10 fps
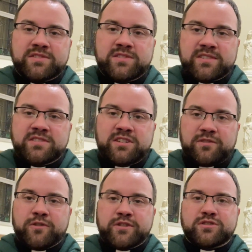six
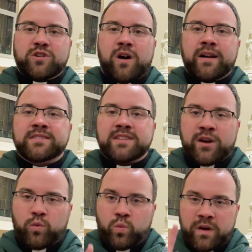different talks
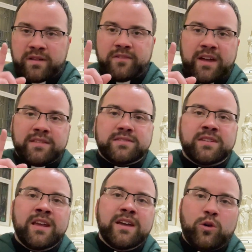at one event
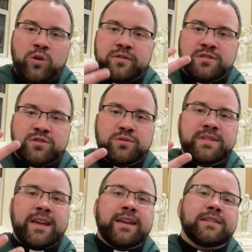over two
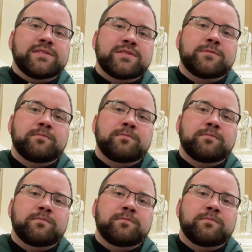days.